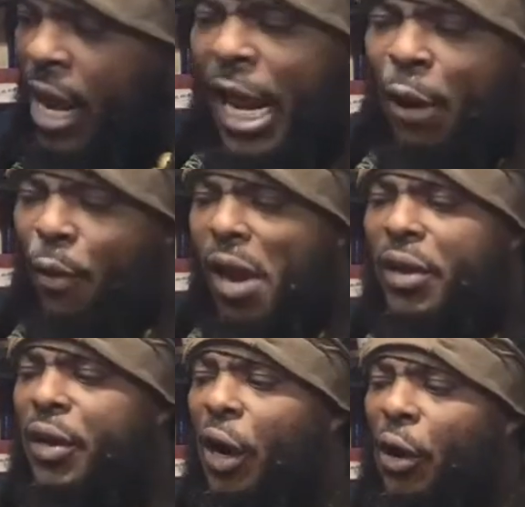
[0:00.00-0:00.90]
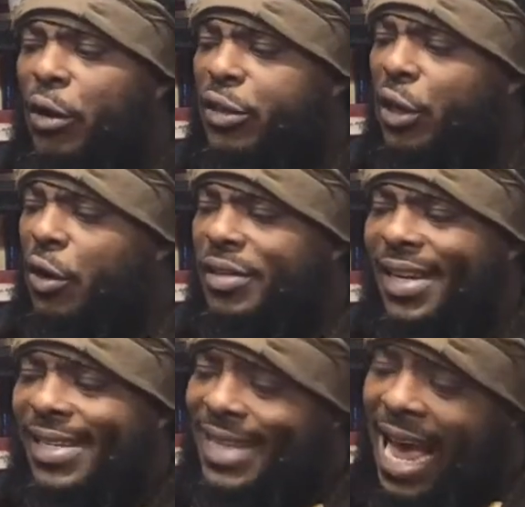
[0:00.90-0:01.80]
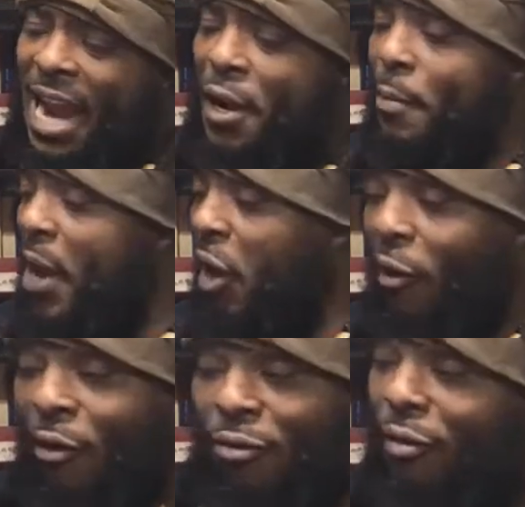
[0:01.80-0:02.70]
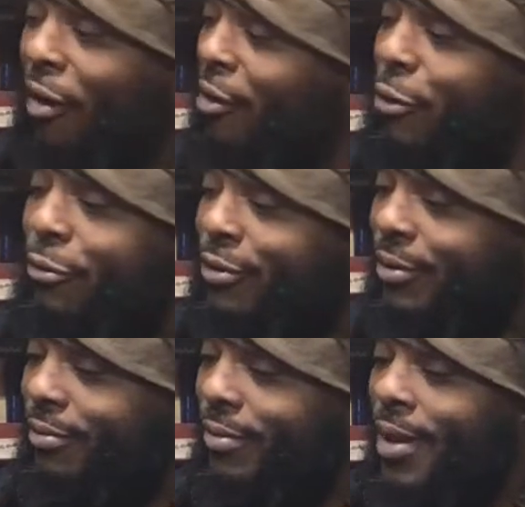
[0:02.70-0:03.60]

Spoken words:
It rarely occurs to her to design and make her own clothes.